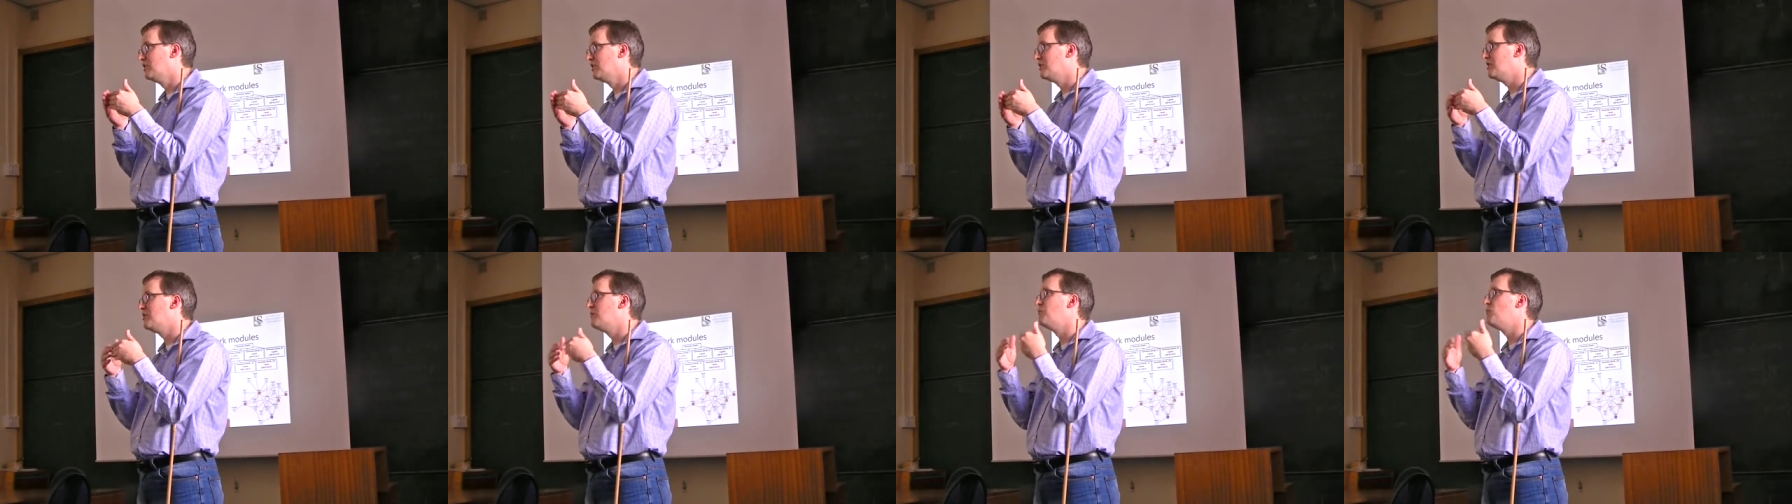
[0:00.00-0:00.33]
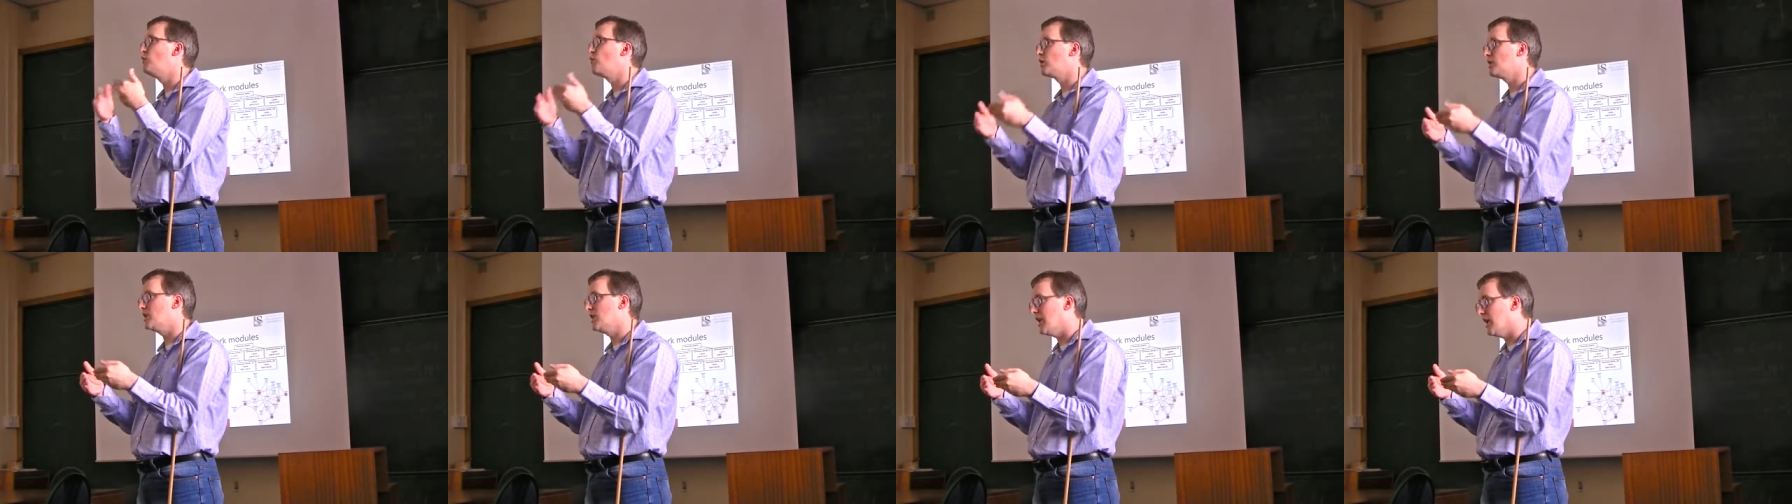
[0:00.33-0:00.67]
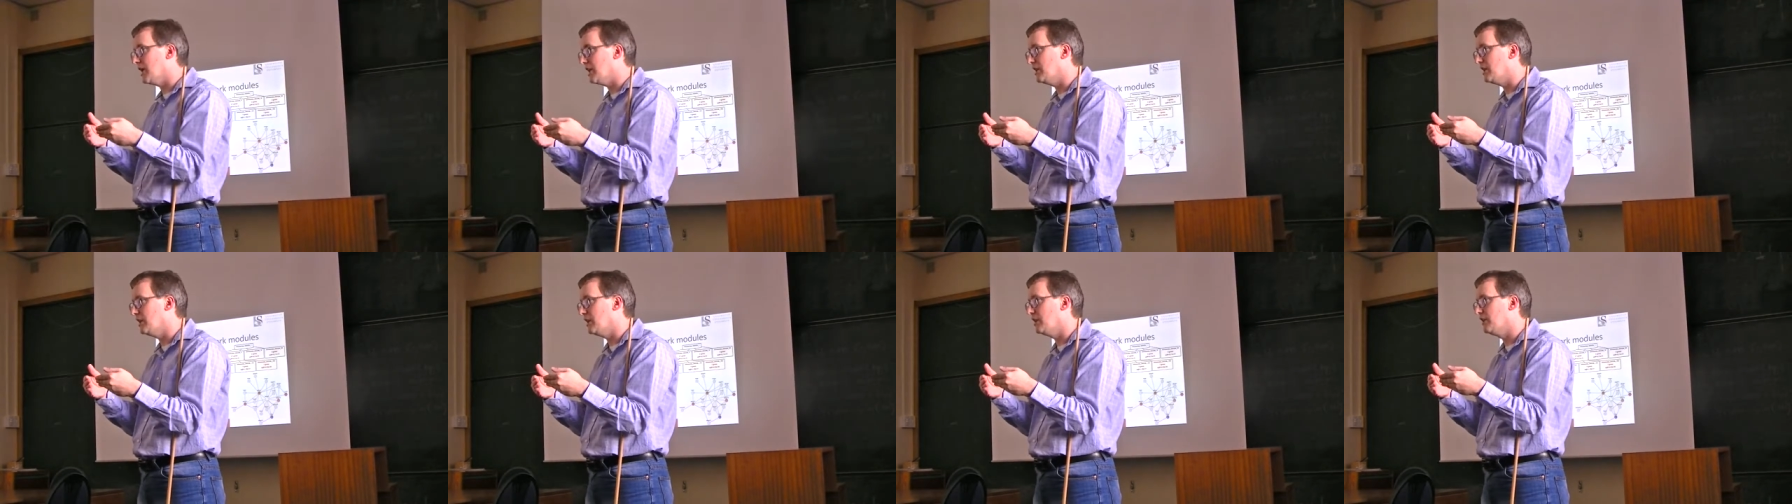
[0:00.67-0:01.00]
the more
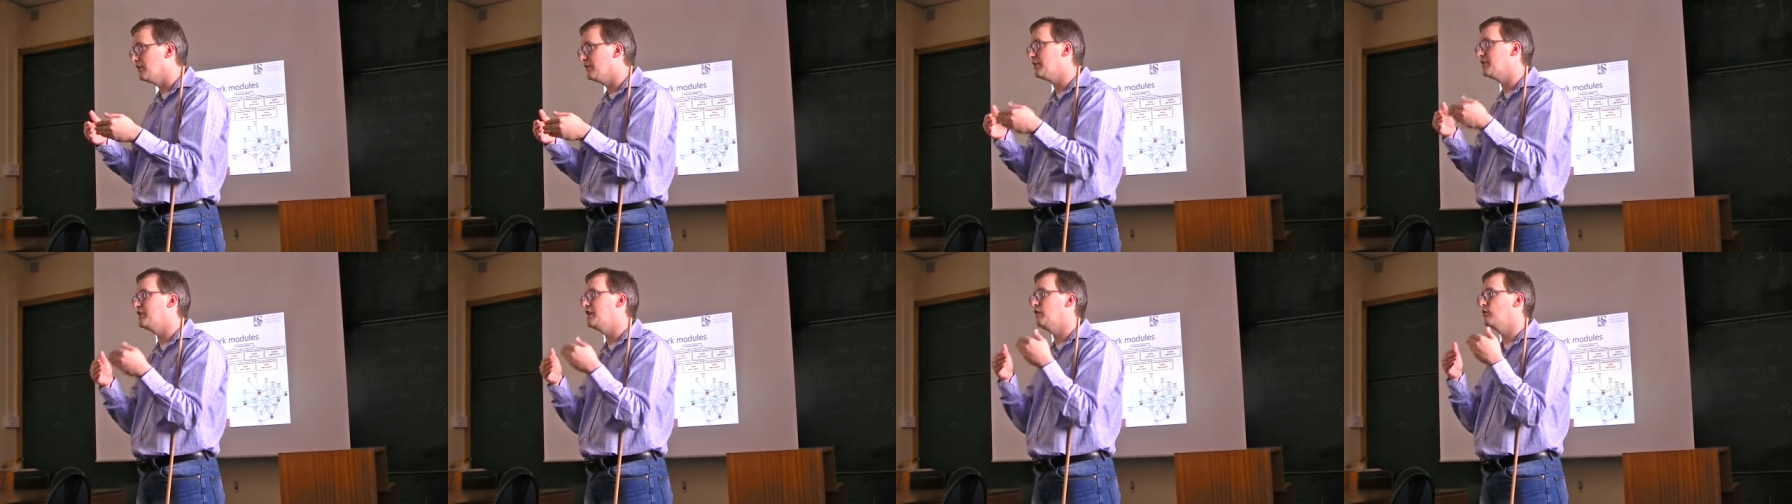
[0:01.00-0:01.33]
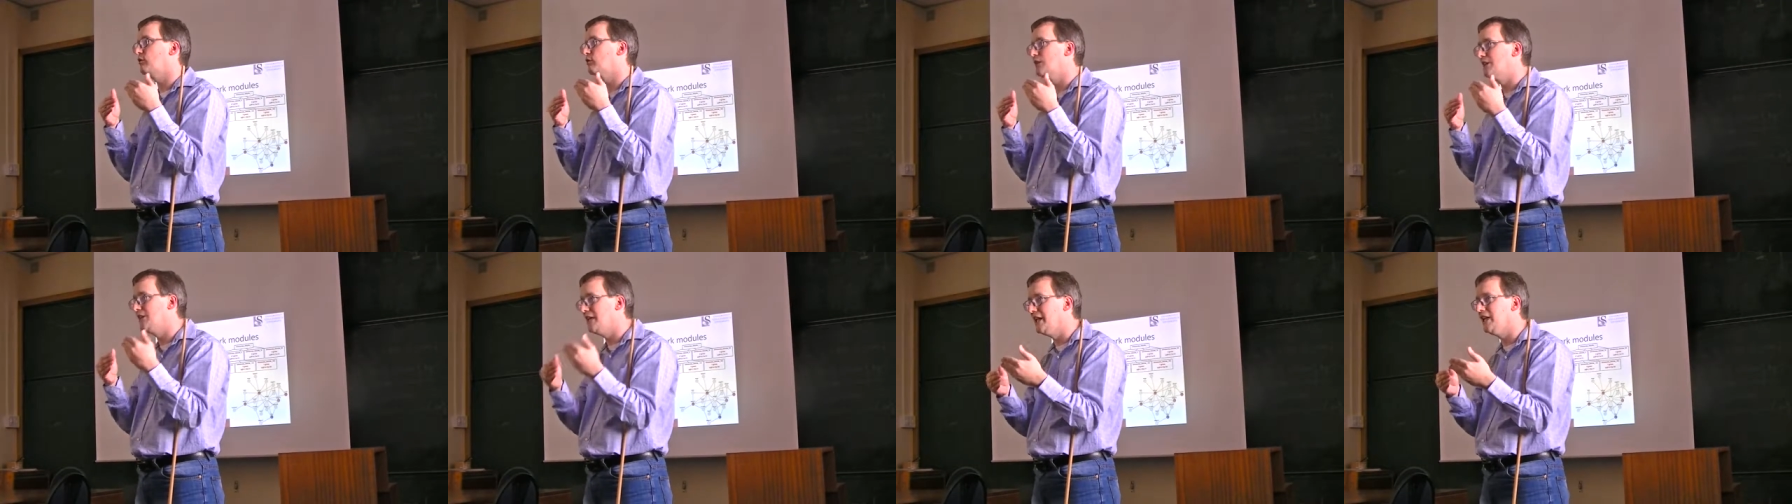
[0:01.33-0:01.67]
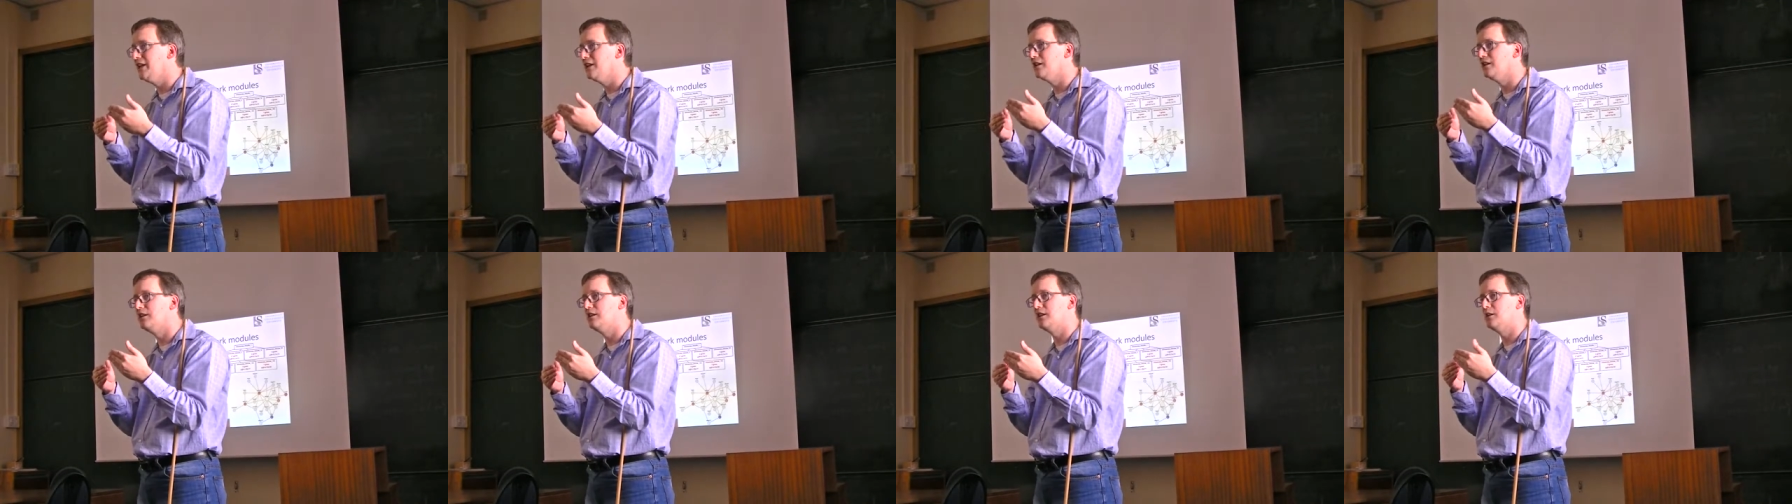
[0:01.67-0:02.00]
likely that they are
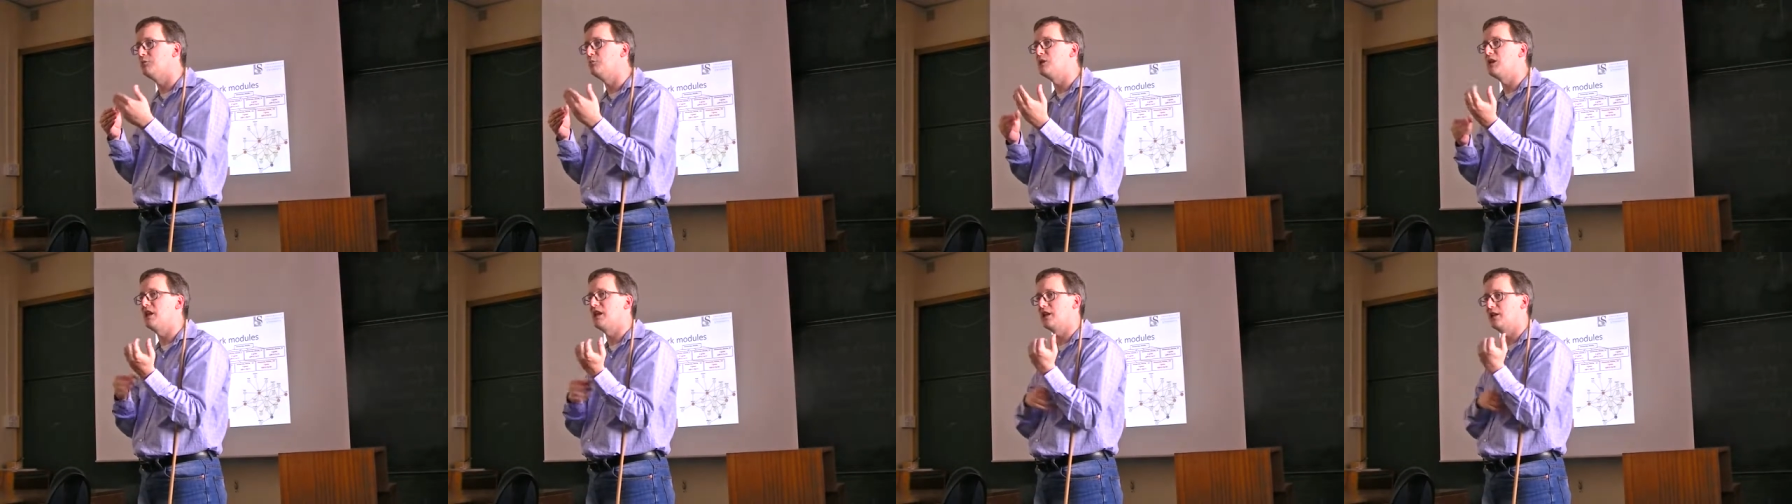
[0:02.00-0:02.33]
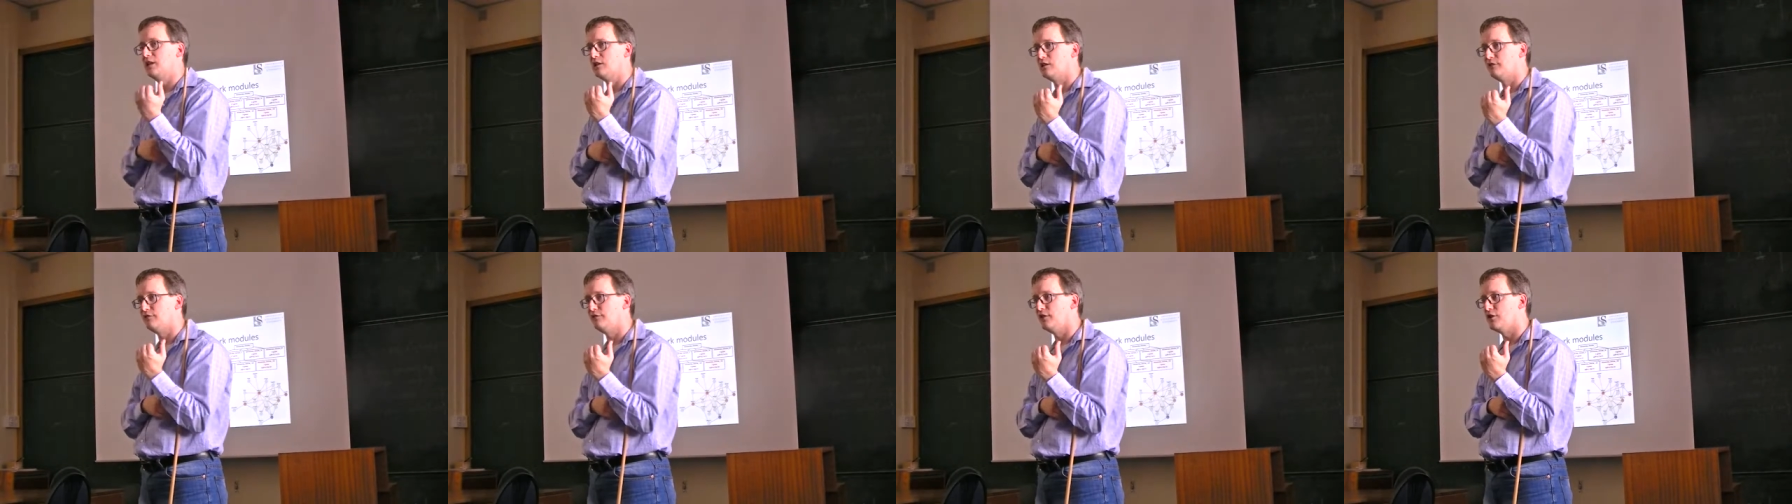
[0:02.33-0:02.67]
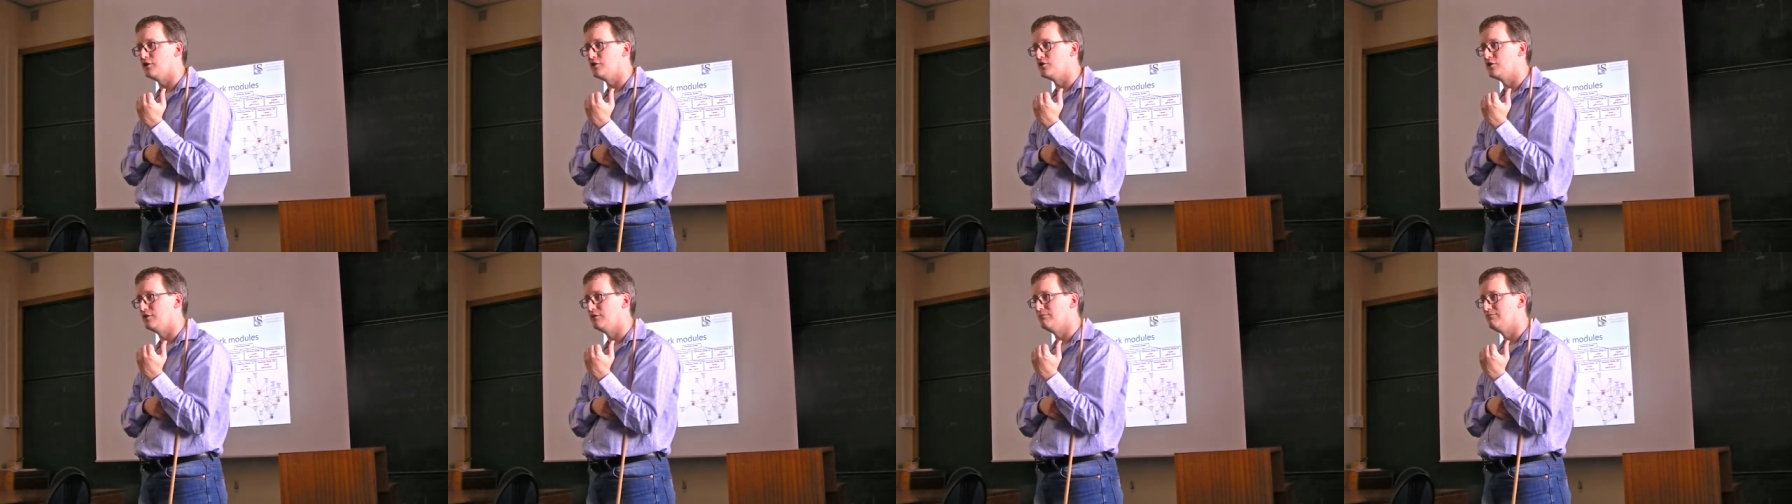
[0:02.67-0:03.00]
related in molecular
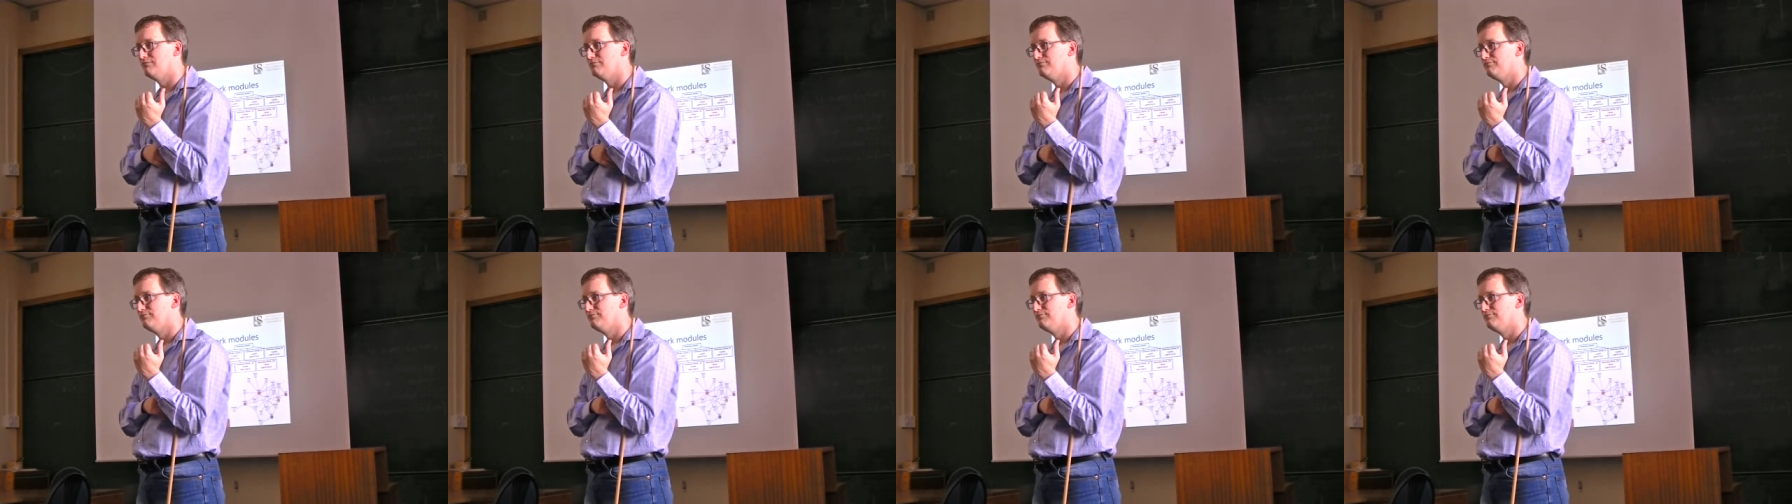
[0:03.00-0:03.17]
function.